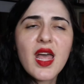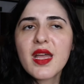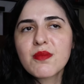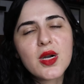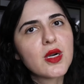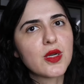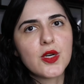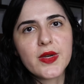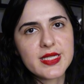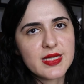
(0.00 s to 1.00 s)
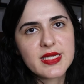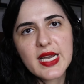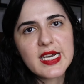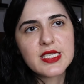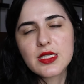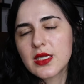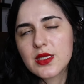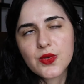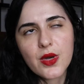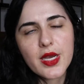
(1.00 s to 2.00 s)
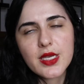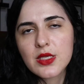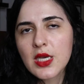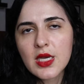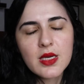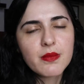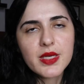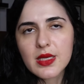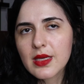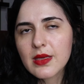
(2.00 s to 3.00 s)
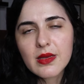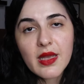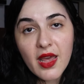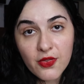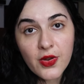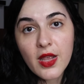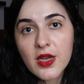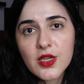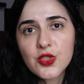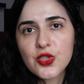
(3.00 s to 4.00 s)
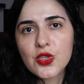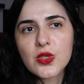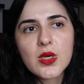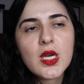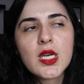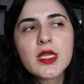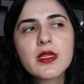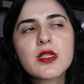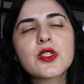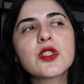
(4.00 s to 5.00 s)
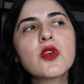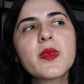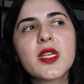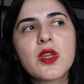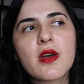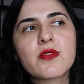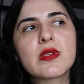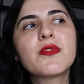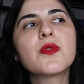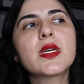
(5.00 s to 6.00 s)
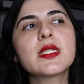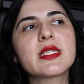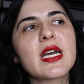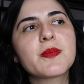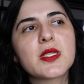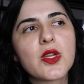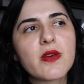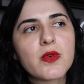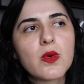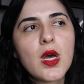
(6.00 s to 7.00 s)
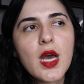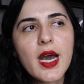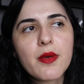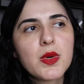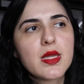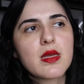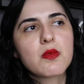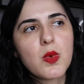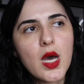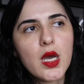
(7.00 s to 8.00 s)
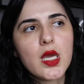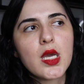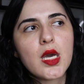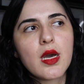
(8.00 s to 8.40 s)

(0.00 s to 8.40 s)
And Margot, as I said, is great, but Catherine Earnshaw. There are so many novels. If you want to adapt a novel, I wonder why